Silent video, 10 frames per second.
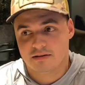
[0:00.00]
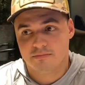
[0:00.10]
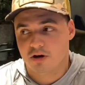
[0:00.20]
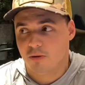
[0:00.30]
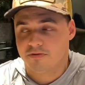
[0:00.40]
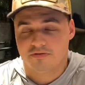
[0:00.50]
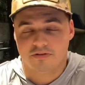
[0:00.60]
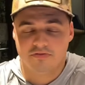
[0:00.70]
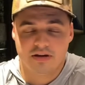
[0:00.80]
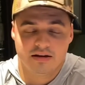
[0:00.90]
be almost
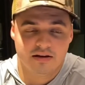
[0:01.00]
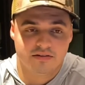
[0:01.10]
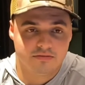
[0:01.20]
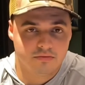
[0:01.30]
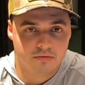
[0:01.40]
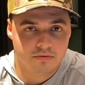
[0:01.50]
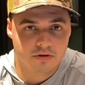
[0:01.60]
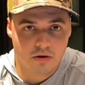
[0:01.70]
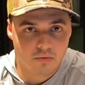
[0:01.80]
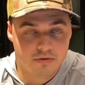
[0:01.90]
as vague as
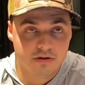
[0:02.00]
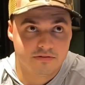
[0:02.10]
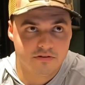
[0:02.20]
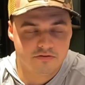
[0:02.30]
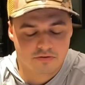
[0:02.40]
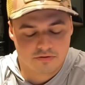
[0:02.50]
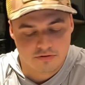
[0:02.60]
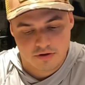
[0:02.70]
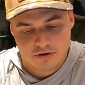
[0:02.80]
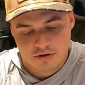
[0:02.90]
the essentials,
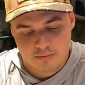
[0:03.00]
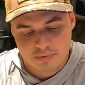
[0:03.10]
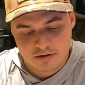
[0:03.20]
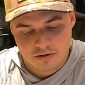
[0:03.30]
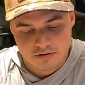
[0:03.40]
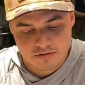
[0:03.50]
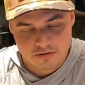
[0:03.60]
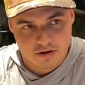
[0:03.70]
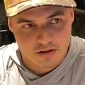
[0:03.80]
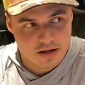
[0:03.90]
because
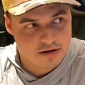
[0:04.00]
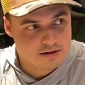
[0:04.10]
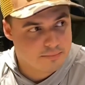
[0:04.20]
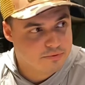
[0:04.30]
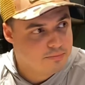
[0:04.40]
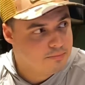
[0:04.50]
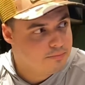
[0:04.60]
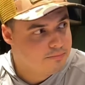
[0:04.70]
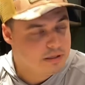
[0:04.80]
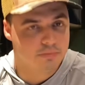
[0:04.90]
a lot of times
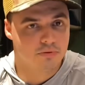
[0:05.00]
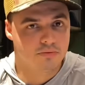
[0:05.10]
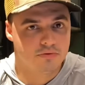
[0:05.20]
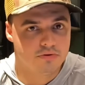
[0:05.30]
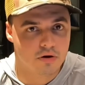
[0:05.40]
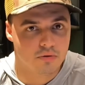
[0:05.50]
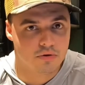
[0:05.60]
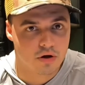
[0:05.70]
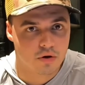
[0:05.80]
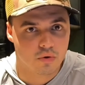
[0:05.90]
people don't
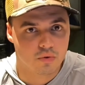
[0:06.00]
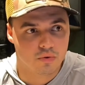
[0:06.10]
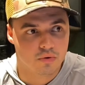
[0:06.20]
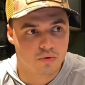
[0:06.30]
know